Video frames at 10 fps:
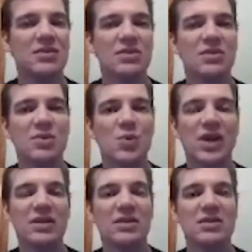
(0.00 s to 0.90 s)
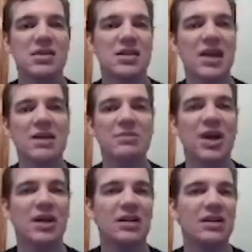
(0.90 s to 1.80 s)
nodes waiting on
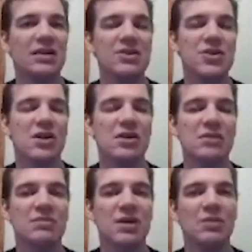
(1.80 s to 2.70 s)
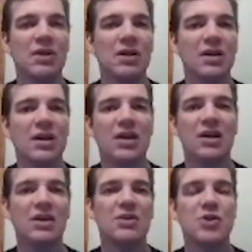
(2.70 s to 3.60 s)
standby in the Shardeum network
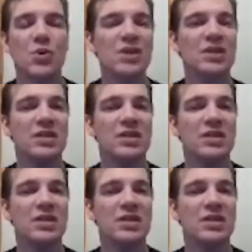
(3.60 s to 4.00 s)
join the